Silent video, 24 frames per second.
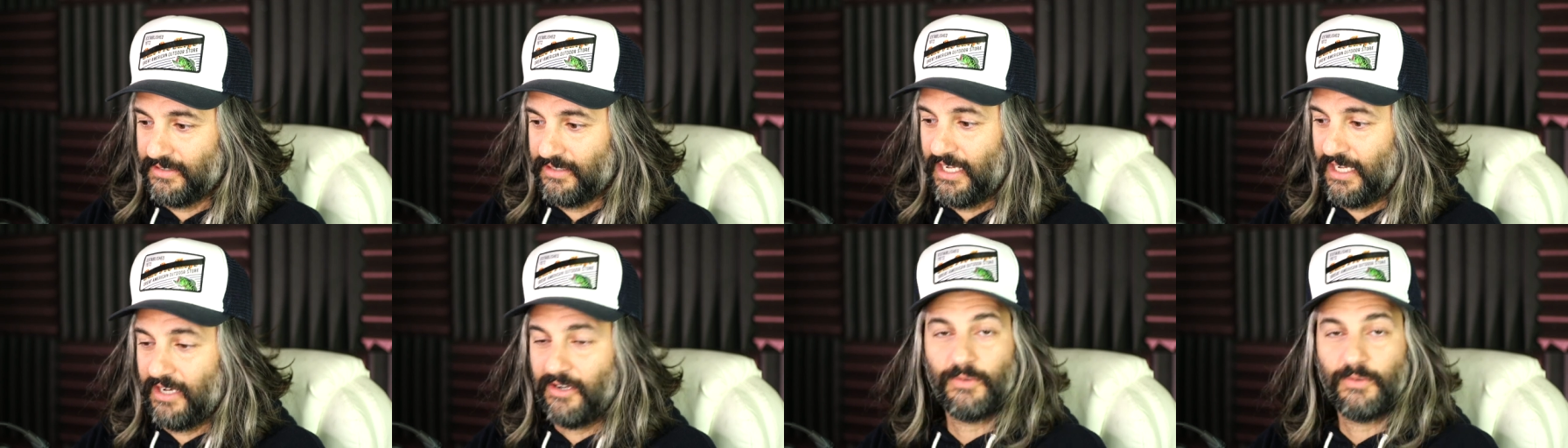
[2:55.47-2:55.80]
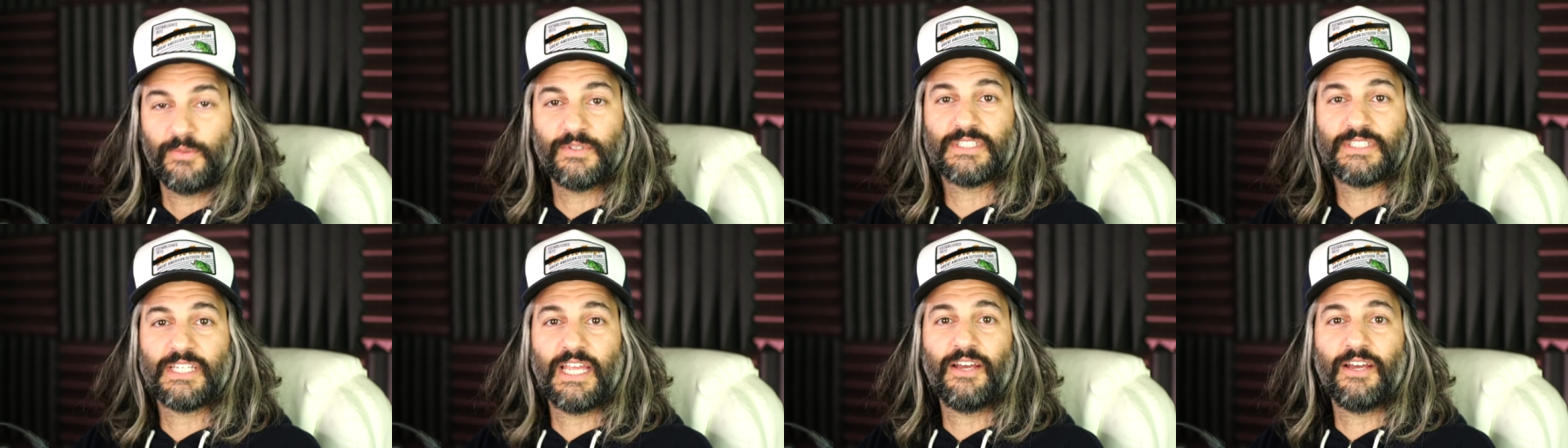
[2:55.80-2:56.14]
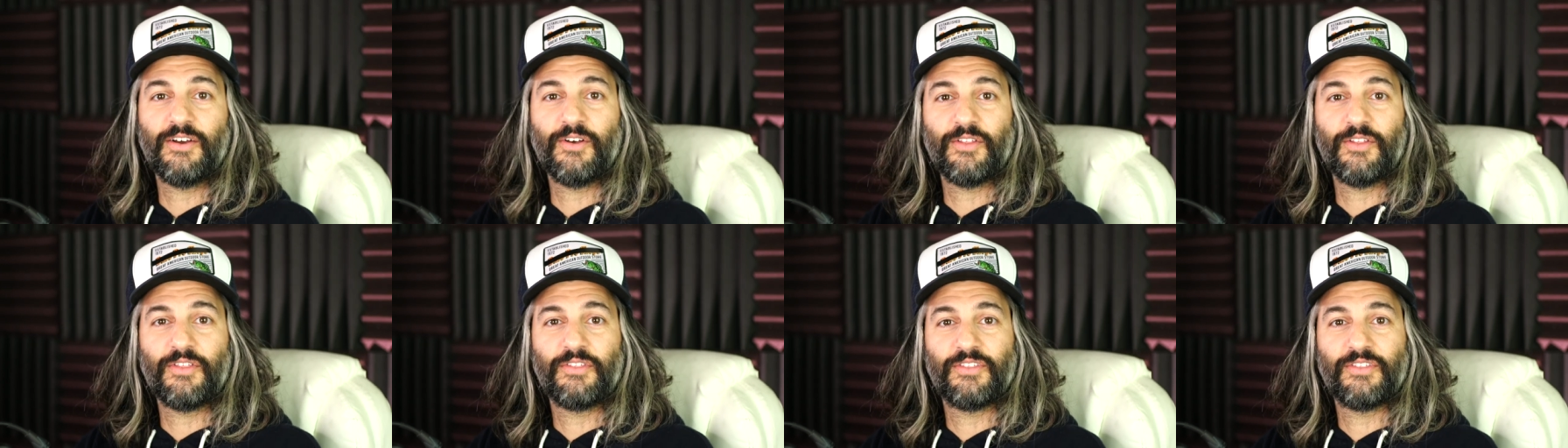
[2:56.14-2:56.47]
everyone's
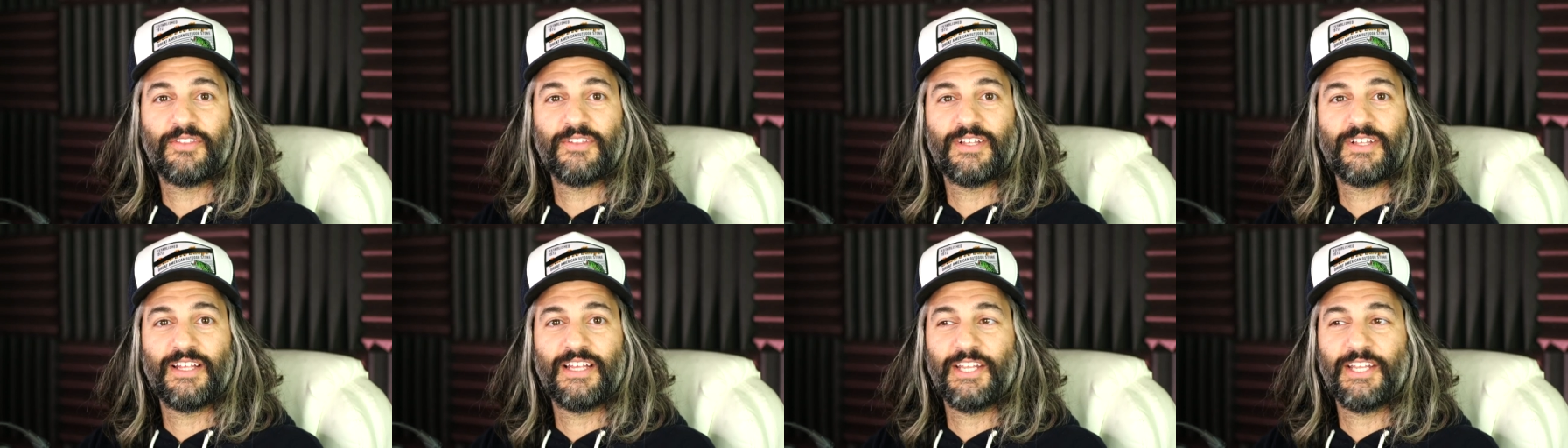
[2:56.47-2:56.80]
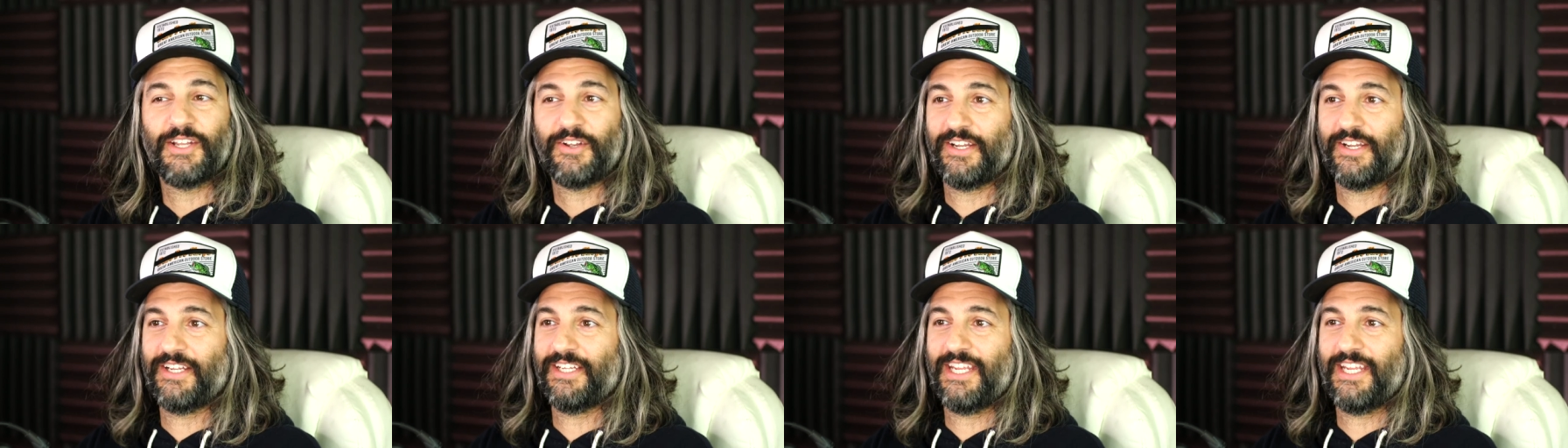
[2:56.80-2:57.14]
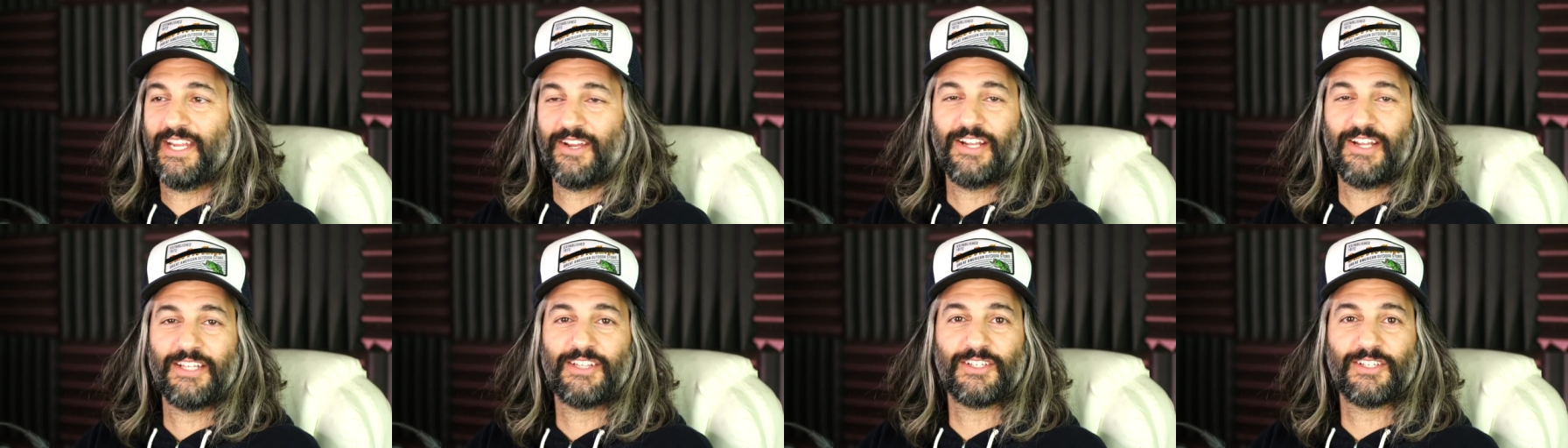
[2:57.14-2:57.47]
health
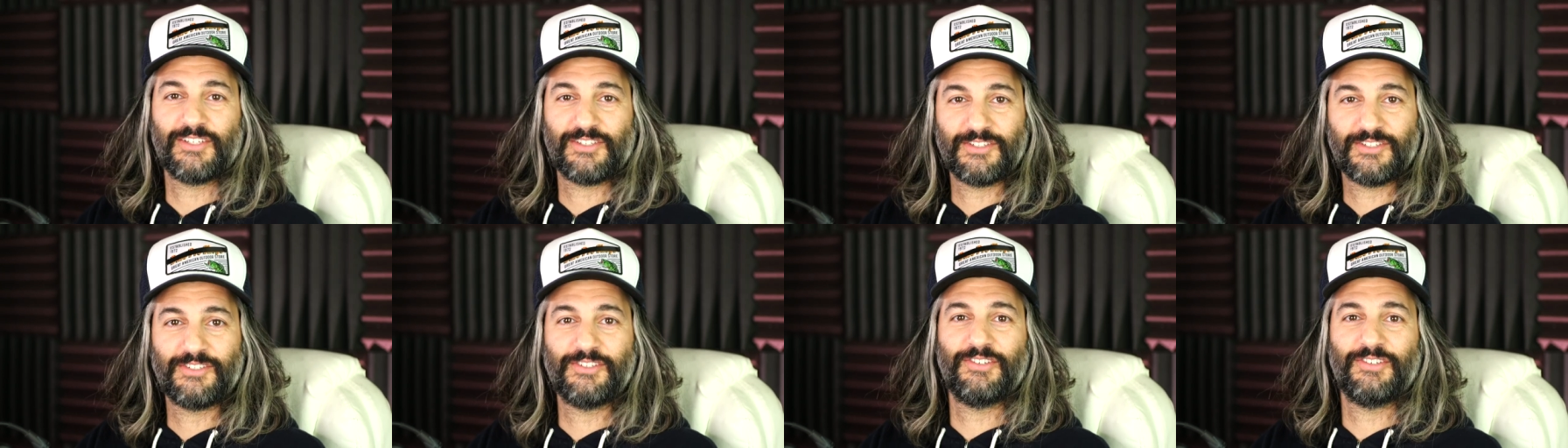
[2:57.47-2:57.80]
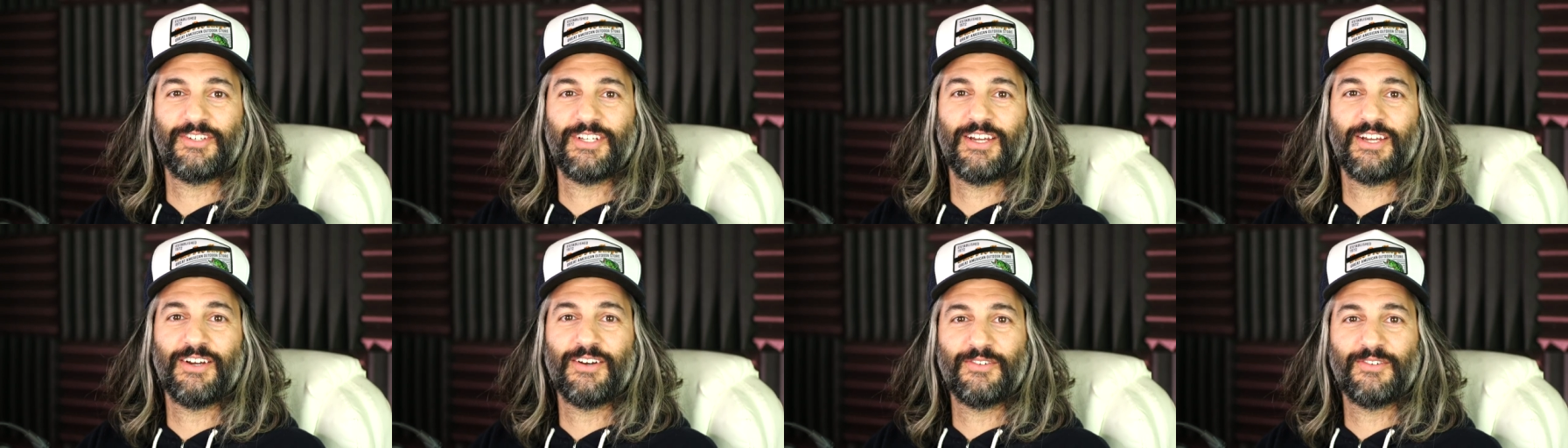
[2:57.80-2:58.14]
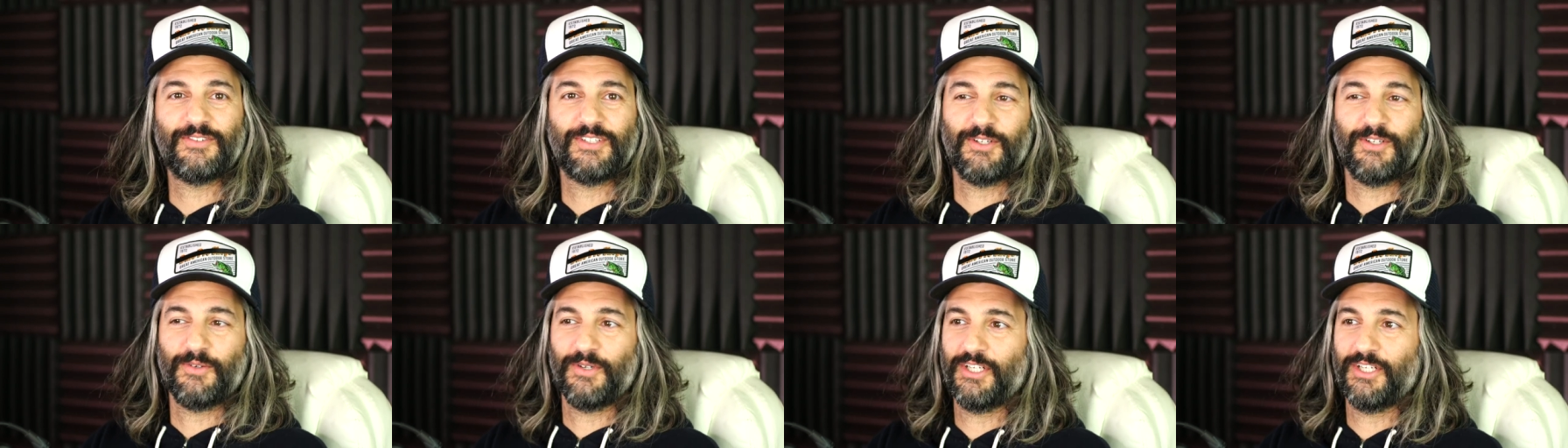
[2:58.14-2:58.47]
here at the studio.
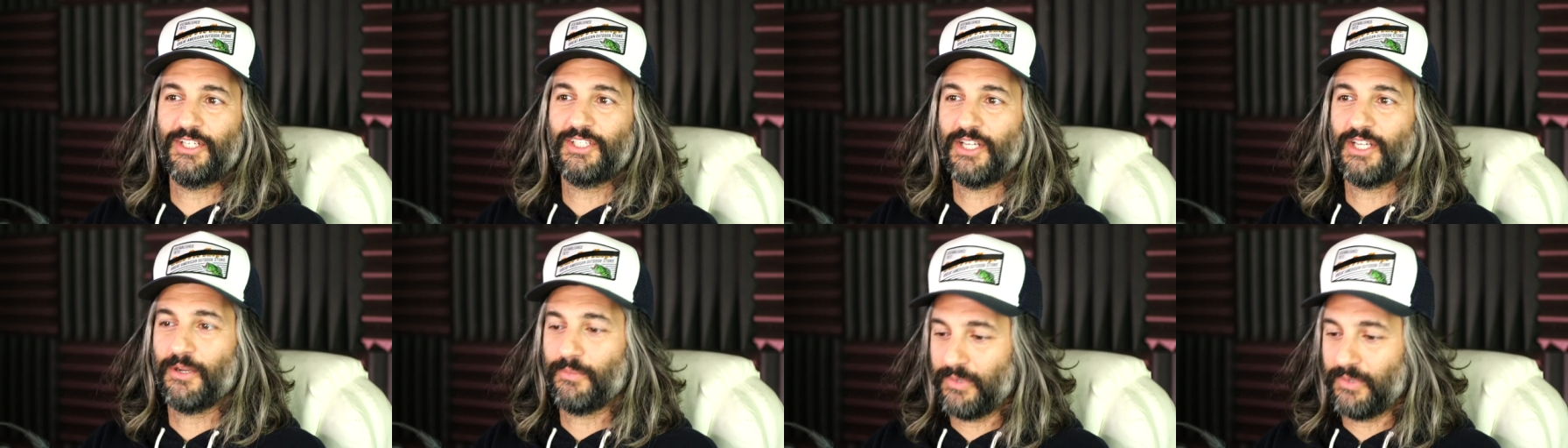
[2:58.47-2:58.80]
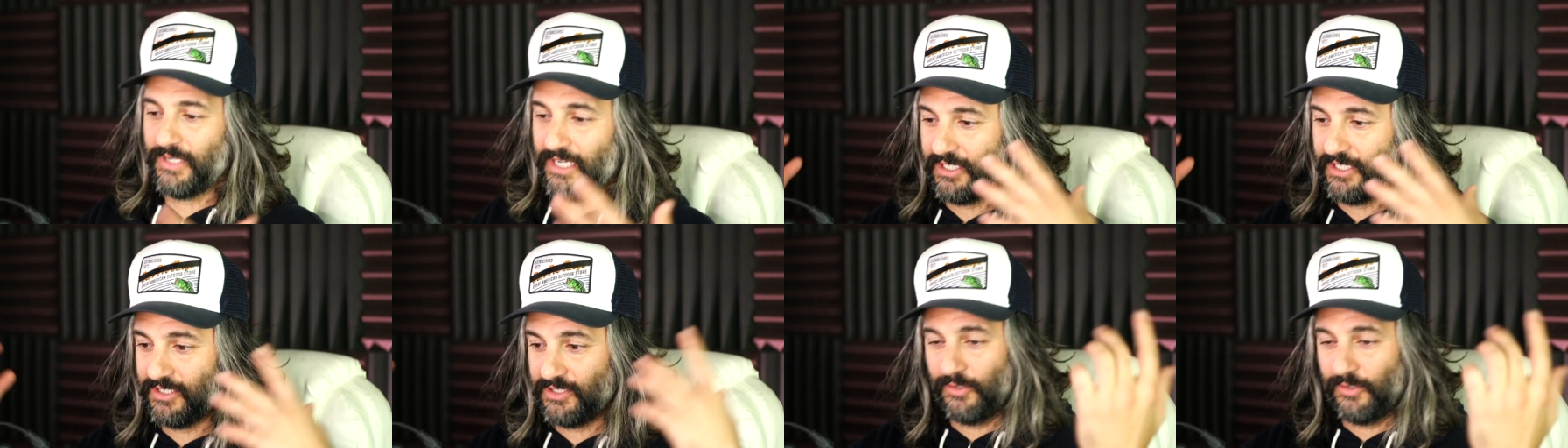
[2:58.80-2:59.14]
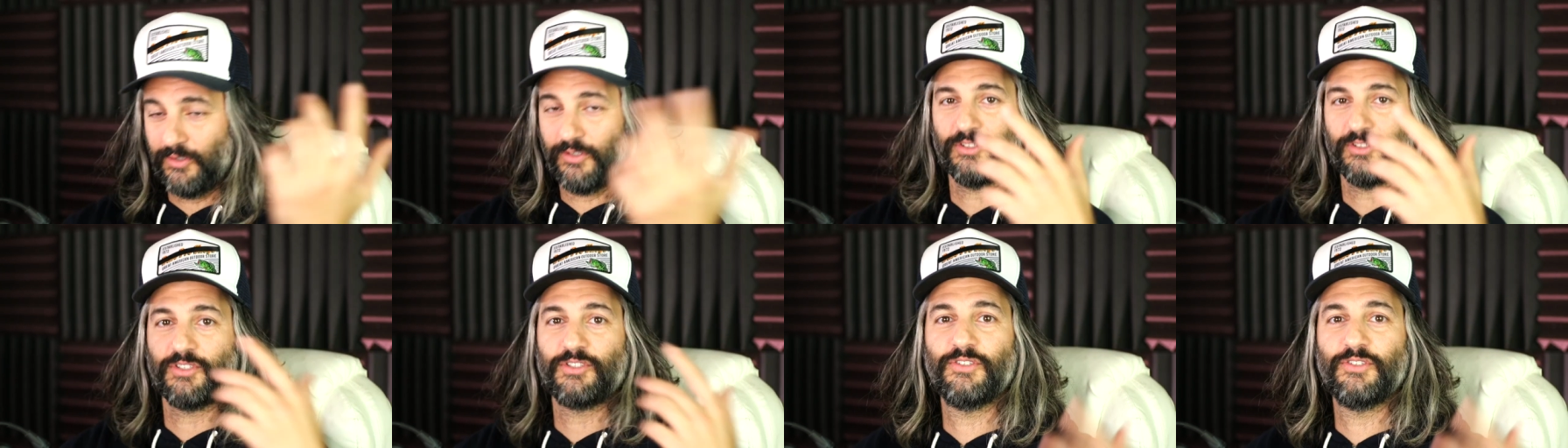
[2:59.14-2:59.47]
We don't want to jeopardize the
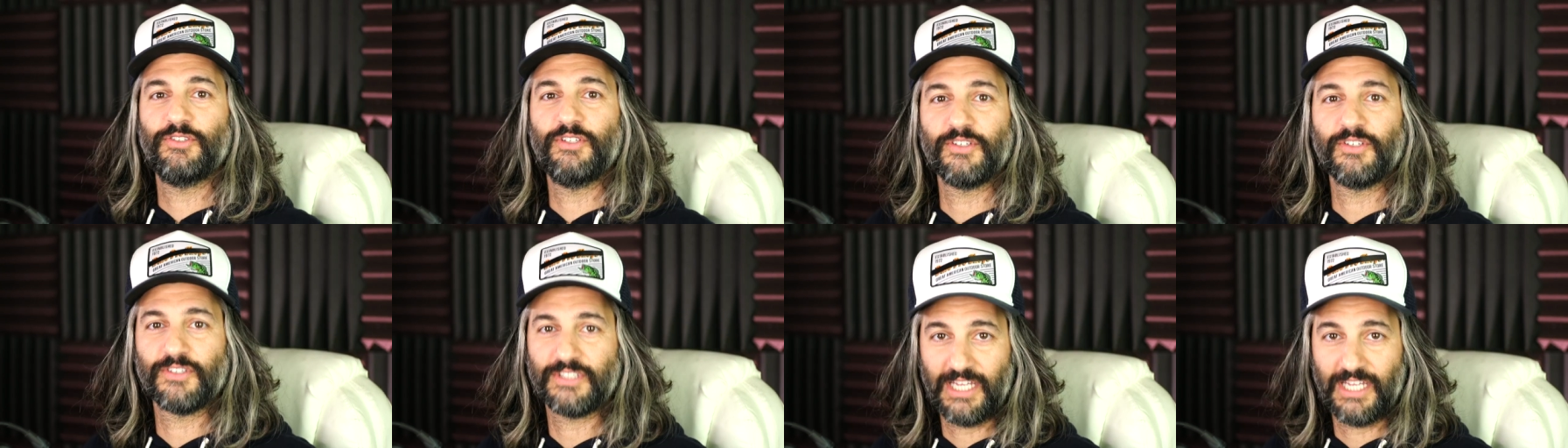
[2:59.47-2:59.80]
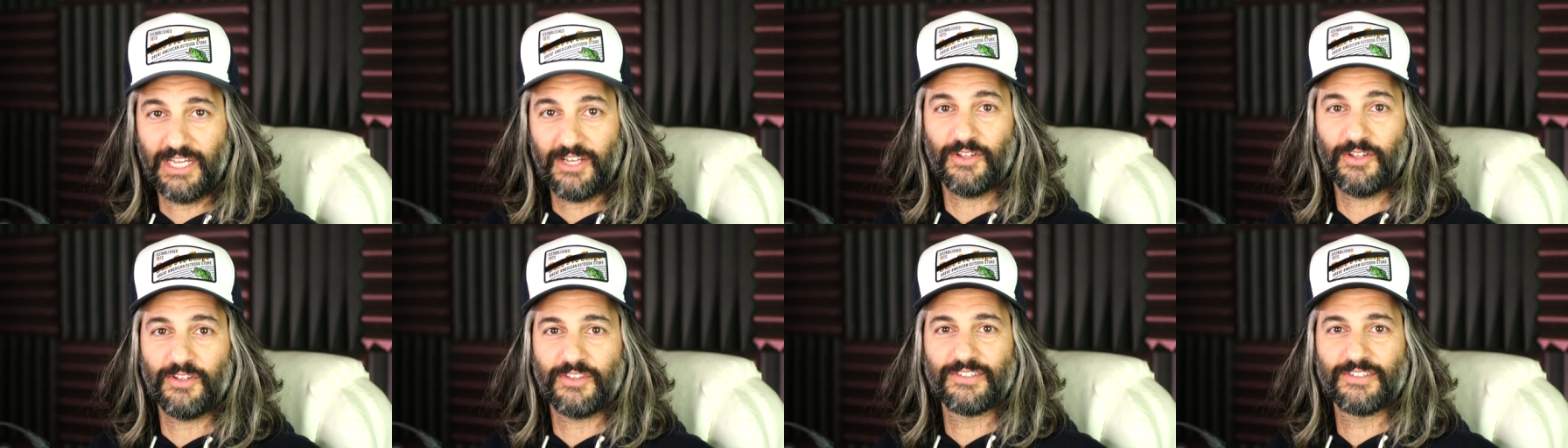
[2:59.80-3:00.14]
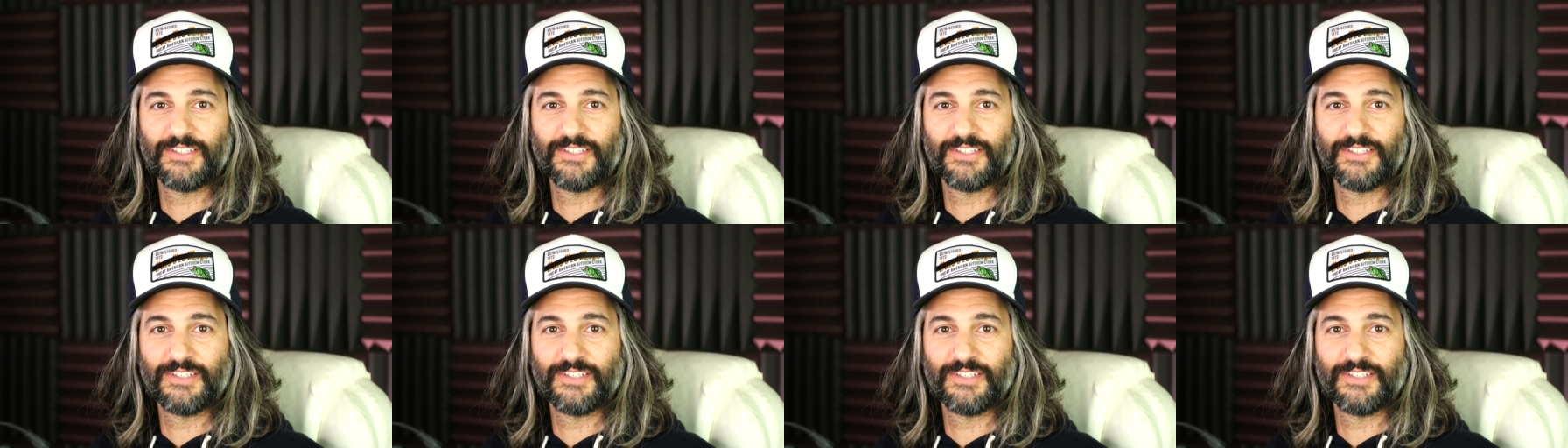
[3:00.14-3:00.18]
whole studio's health.